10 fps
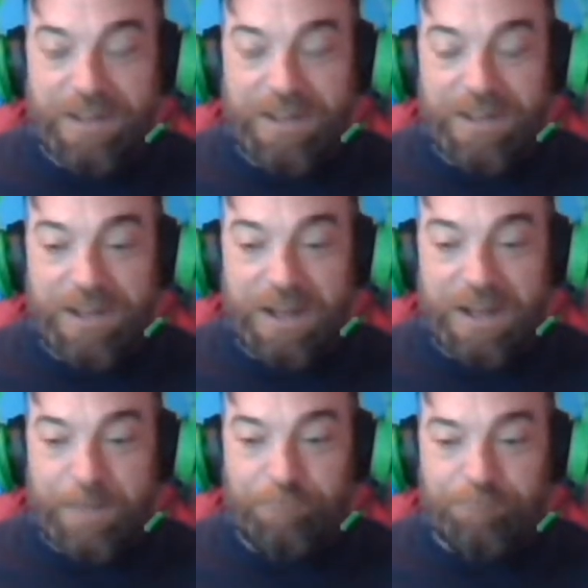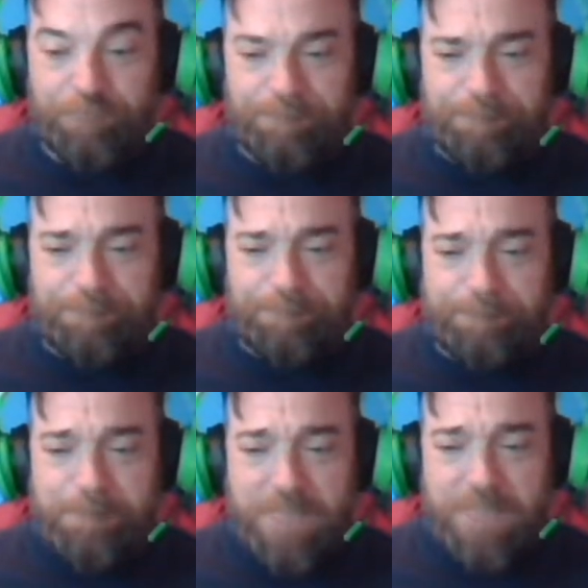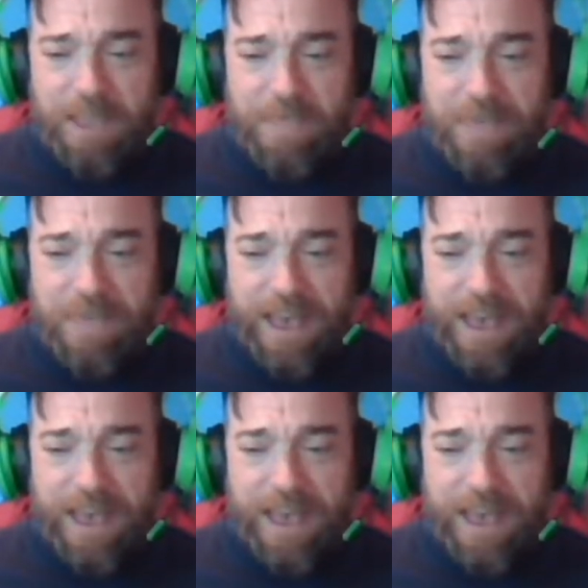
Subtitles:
I was also a